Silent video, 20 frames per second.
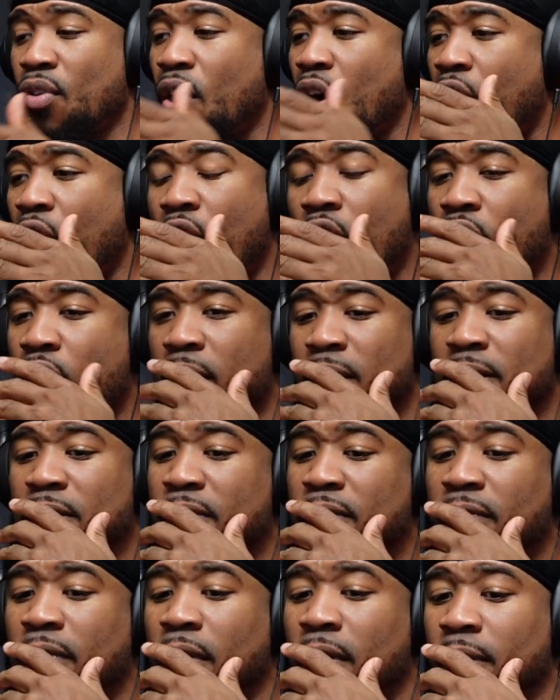Hard
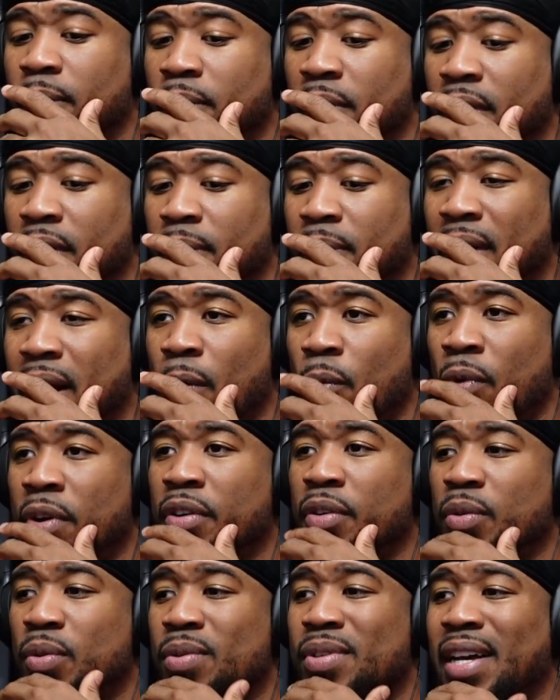as fuck, bro. But I
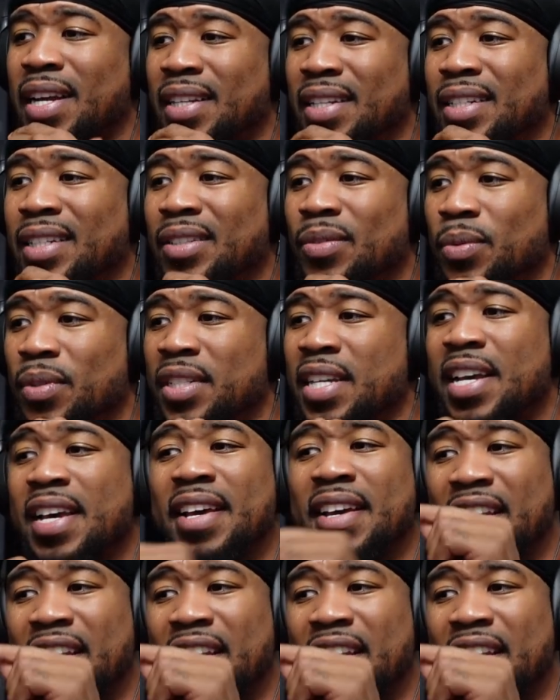wonder whose idea this was.